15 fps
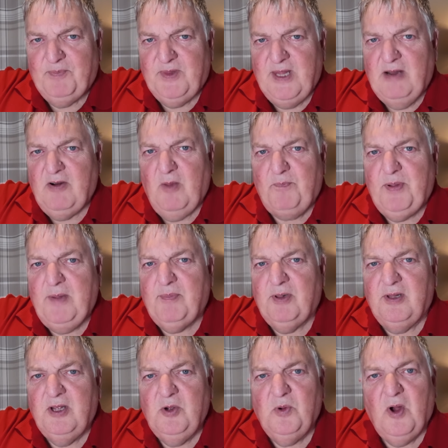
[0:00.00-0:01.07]
There are
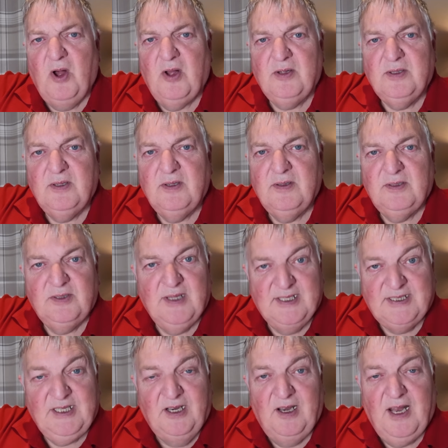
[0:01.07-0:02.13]
people who are
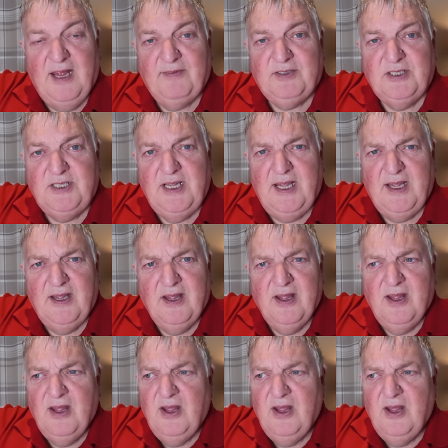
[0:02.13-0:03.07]
still alive today